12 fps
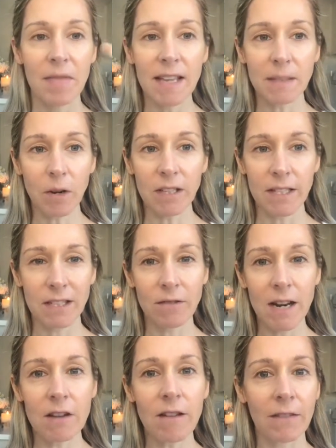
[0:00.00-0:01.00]
This brush is
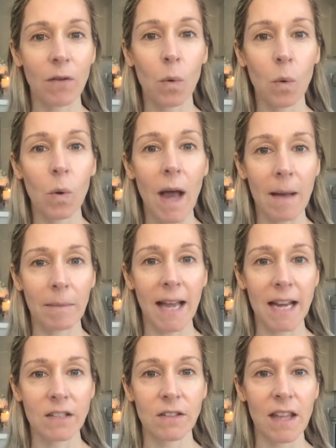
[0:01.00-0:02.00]
really great for all
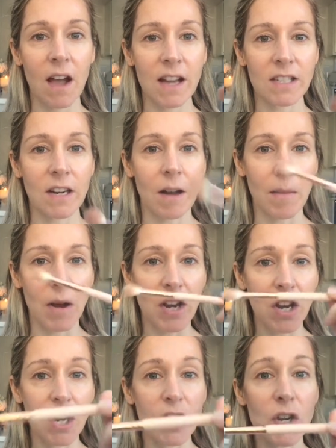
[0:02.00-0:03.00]
application of the eyeshadow. I'm
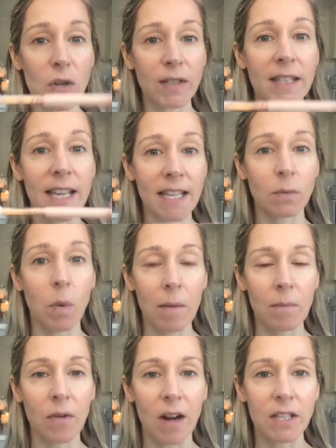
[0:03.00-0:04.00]
only going to use this
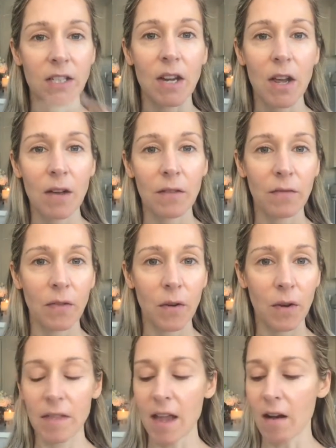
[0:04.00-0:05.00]
one brush
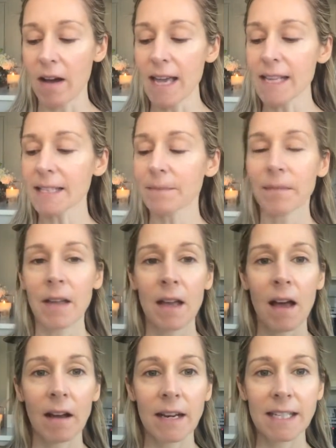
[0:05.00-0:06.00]
for the eyes.
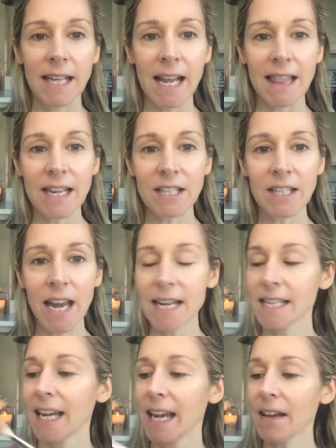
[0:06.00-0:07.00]
I'm going to take this
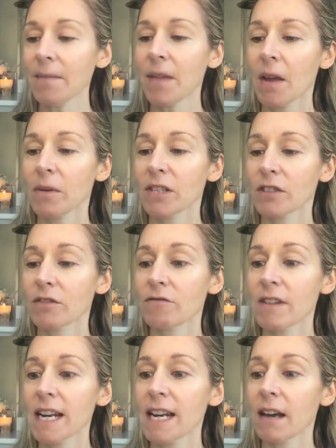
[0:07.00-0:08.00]
shade here, which is a
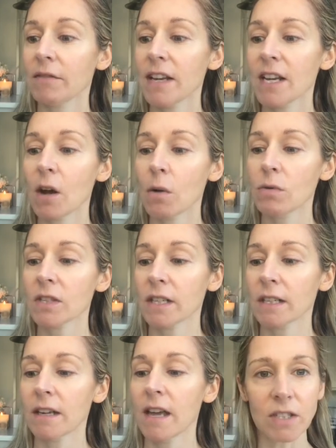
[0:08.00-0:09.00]
really lovely
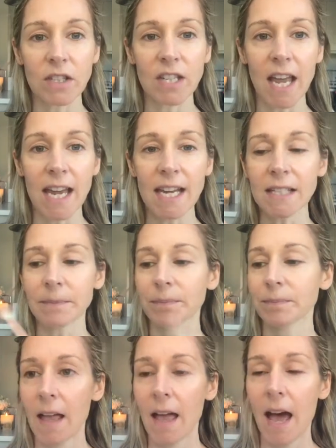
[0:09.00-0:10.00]
golden shade,
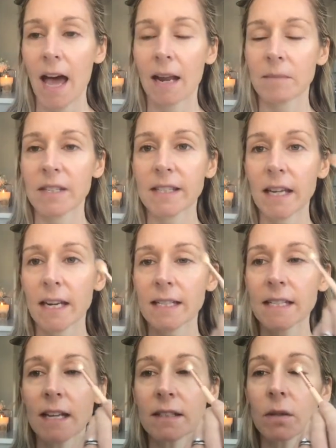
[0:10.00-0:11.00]
and I'm just
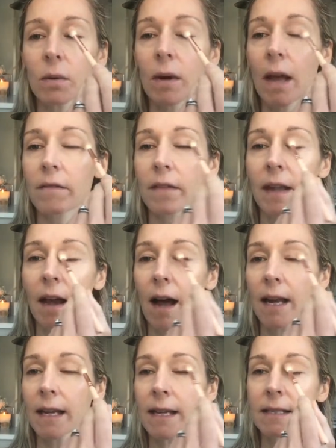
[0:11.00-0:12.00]
going to dust all over the
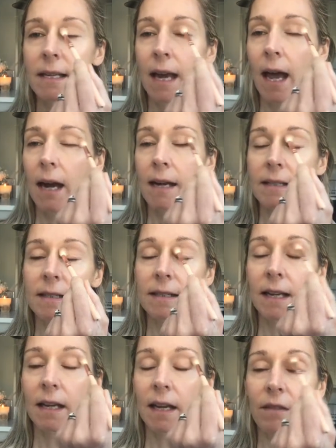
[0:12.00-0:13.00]
eyelid, and it's
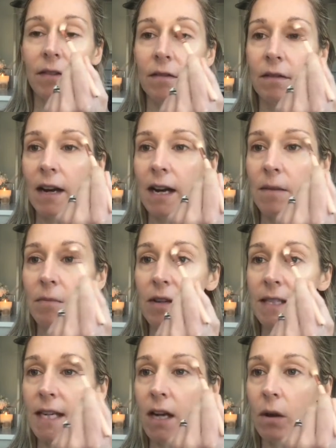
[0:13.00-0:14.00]
just going to give a really
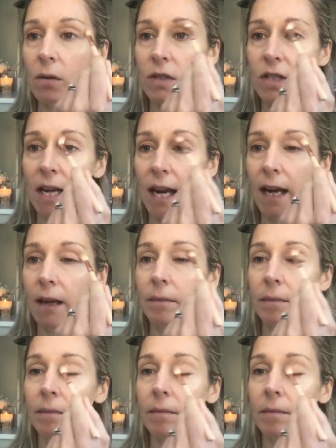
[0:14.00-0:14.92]
pretty gold sheen.